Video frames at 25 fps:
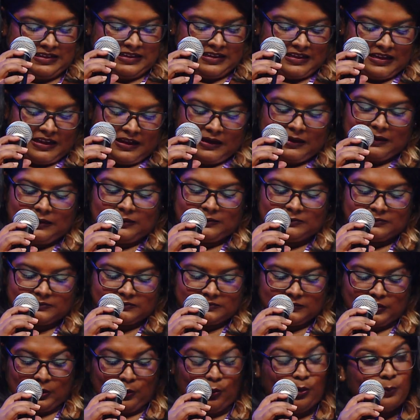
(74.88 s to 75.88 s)
I
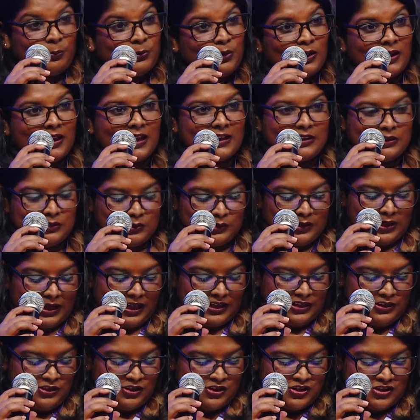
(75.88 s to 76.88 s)
hope you all had a good
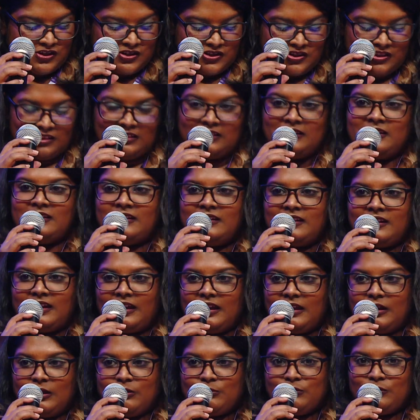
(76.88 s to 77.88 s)
lunch.
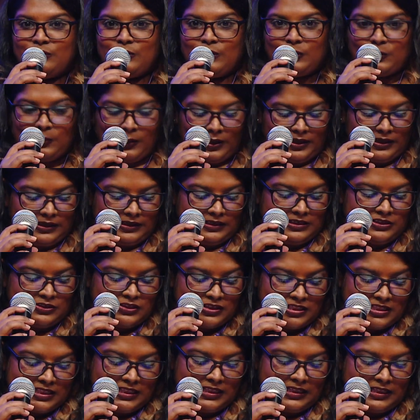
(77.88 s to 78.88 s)
We've got quite an
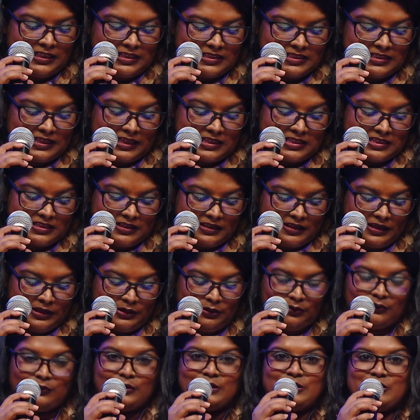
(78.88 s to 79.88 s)
interesting discussion ahead
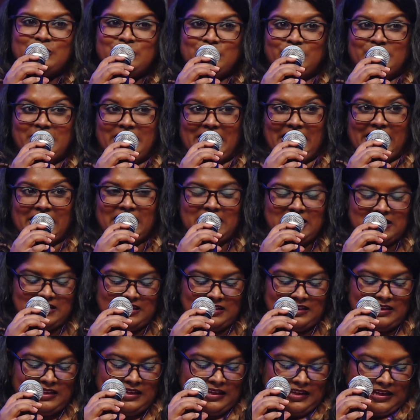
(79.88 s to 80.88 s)
of us today.
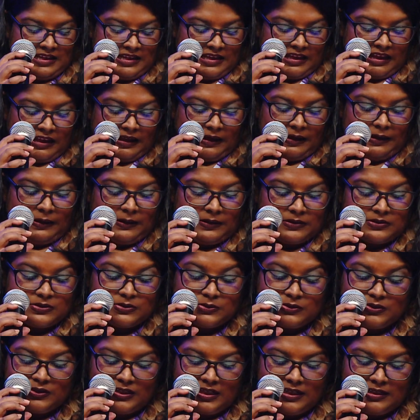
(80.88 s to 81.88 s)

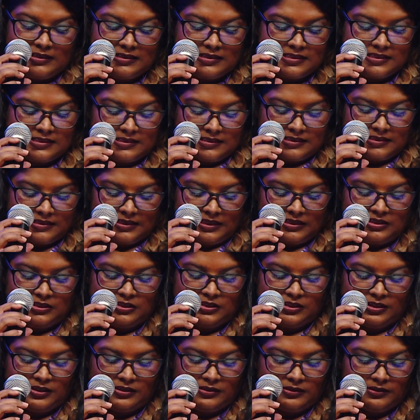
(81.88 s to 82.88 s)
So today's
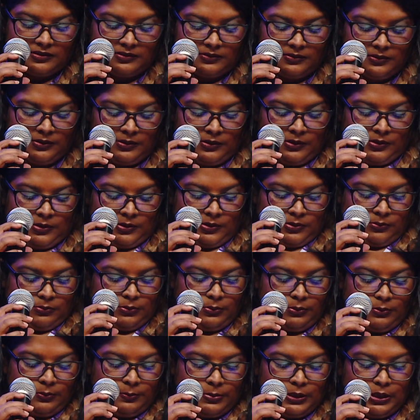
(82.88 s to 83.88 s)
session,
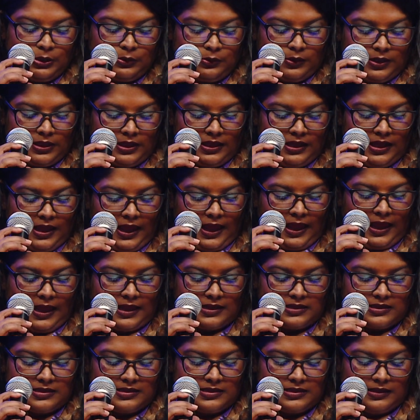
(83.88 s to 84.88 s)
we will be looking
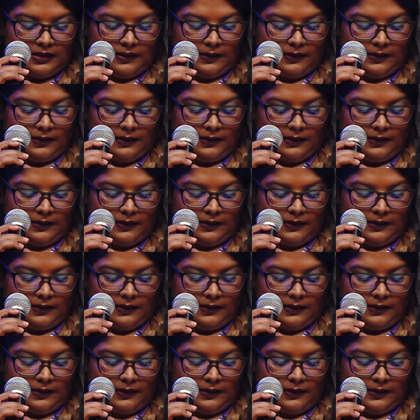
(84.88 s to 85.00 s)
at